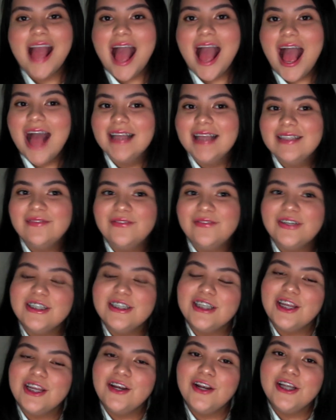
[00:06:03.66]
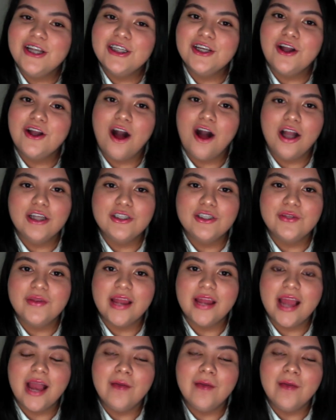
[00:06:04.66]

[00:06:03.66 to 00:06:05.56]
As a first-generation college student,